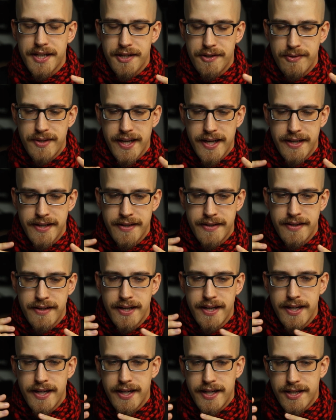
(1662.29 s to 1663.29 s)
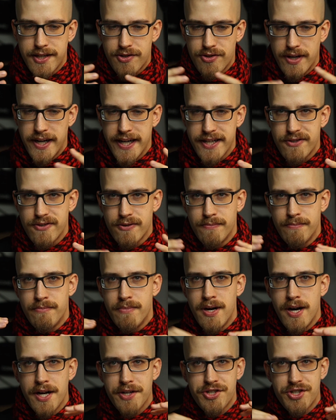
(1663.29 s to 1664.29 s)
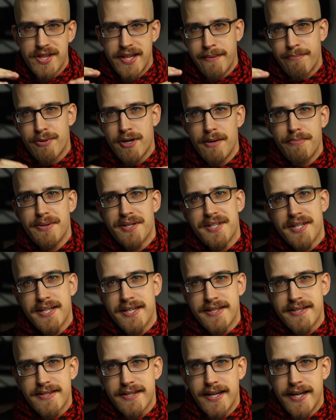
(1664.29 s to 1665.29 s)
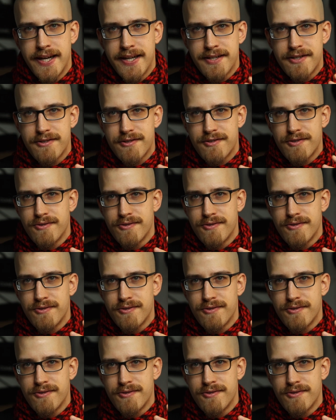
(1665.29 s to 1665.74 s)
you can try to merge their properties and